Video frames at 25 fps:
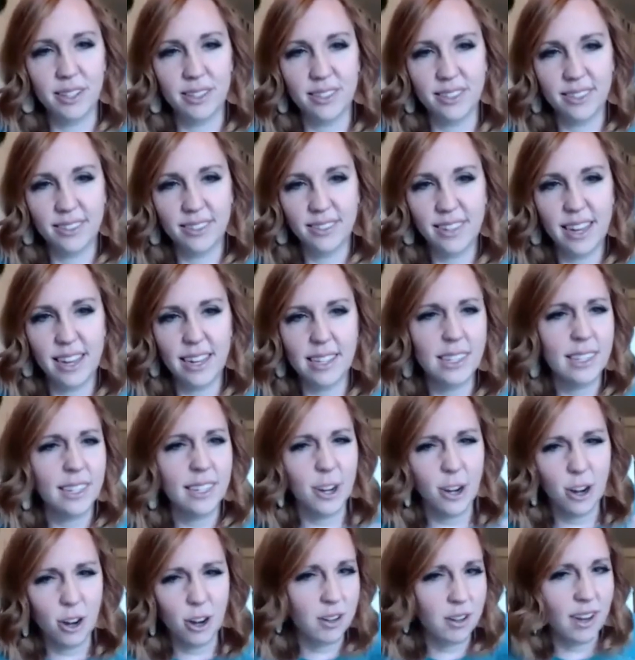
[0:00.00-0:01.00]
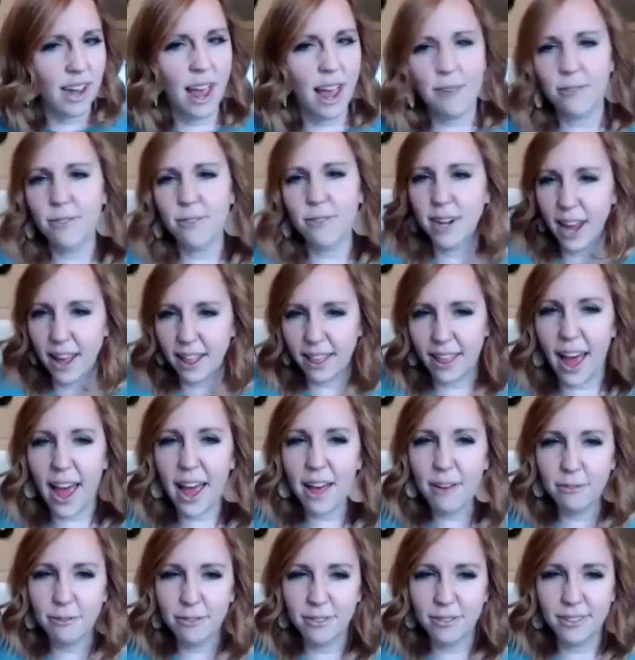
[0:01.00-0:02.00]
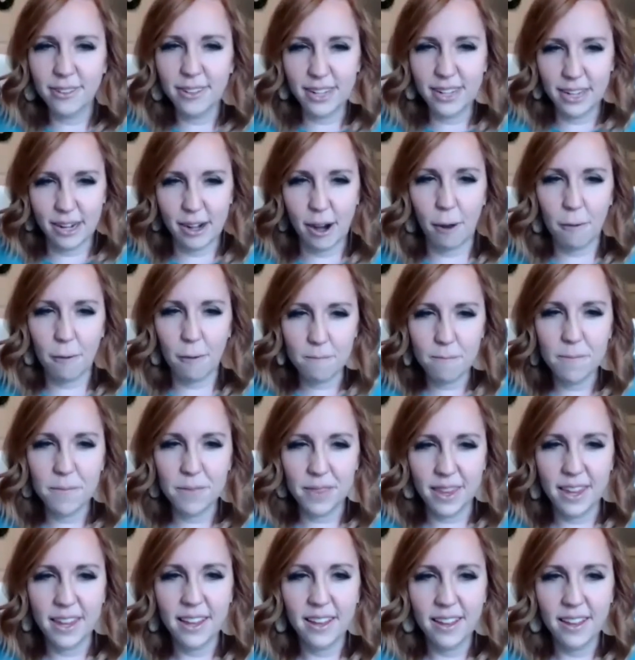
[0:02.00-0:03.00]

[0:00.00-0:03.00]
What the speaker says: because it's your everyday life, And